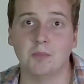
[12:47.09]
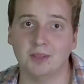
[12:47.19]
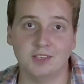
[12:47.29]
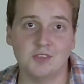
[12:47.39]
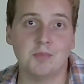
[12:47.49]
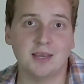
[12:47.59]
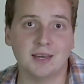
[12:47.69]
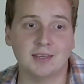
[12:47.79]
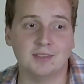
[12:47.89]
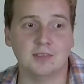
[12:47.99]
but let's be
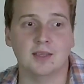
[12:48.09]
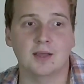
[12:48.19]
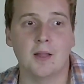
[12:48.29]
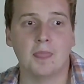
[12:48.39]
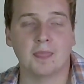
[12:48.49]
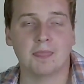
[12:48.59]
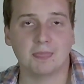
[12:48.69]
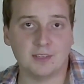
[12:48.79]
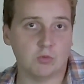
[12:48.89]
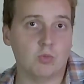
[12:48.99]
honest,
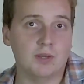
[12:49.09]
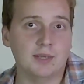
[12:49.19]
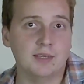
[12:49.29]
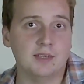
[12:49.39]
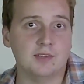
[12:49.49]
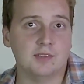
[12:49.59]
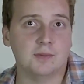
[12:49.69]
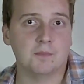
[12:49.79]
that's what it is.